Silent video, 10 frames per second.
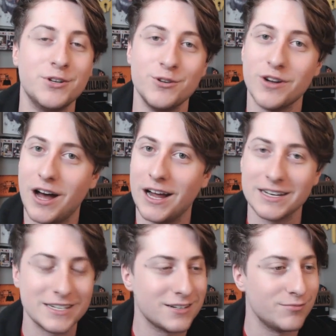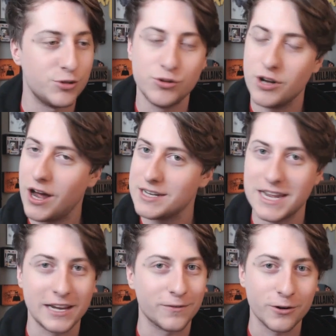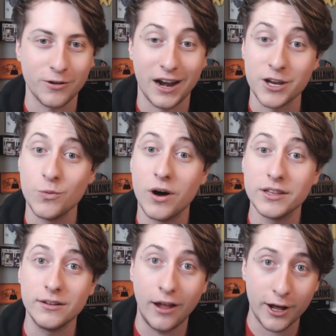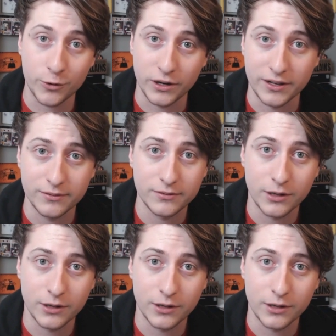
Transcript: do not take it for granted. You won the lottery.